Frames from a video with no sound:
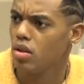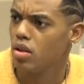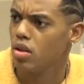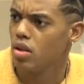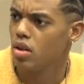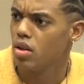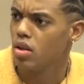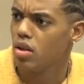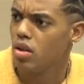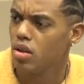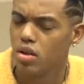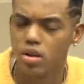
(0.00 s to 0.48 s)

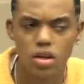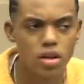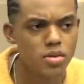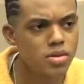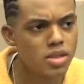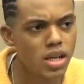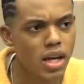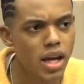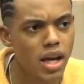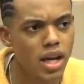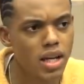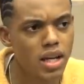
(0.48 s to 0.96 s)
Yeah, yeah, You know what yeah.
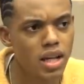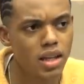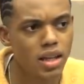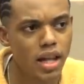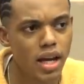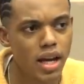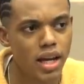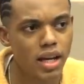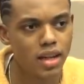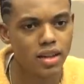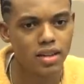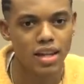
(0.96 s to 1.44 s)
I'm saying? And,
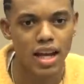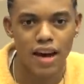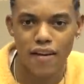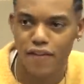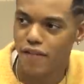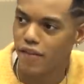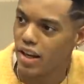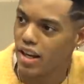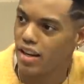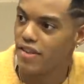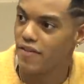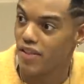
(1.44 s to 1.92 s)
like, that
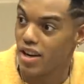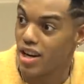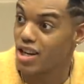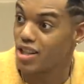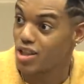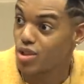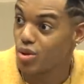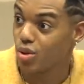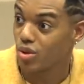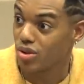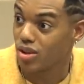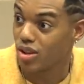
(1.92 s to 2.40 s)

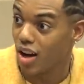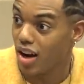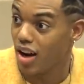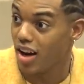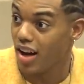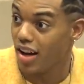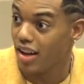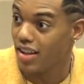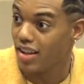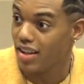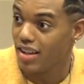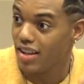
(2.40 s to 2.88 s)
initial
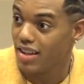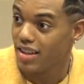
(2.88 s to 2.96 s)
thought